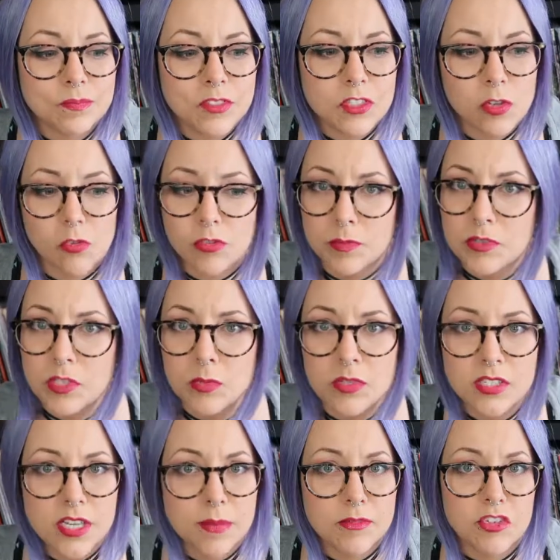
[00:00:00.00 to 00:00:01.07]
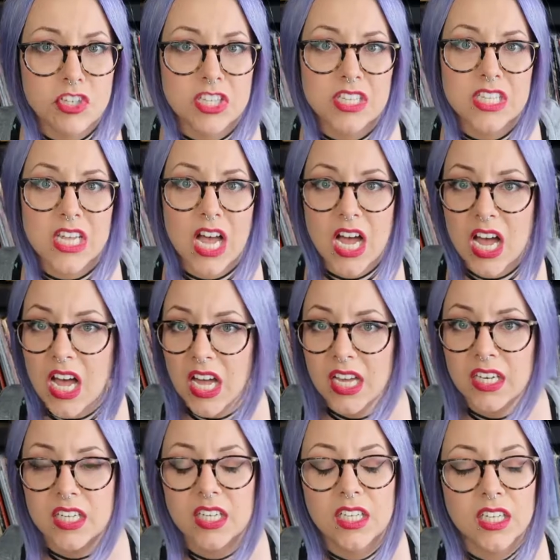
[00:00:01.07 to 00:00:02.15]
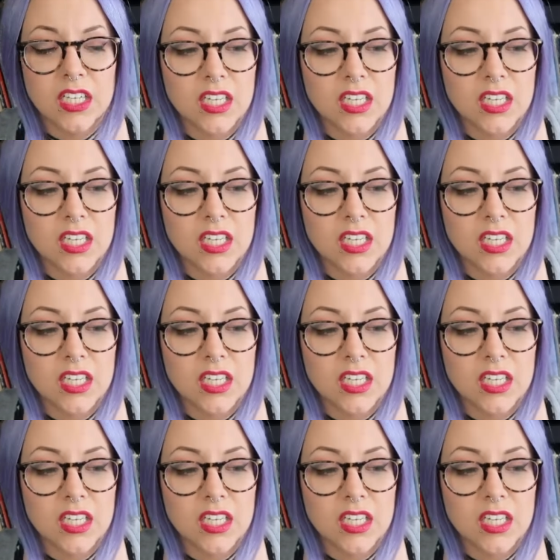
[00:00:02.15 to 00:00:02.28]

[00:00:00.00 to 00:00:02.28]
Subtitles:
So from Suicide Machines on,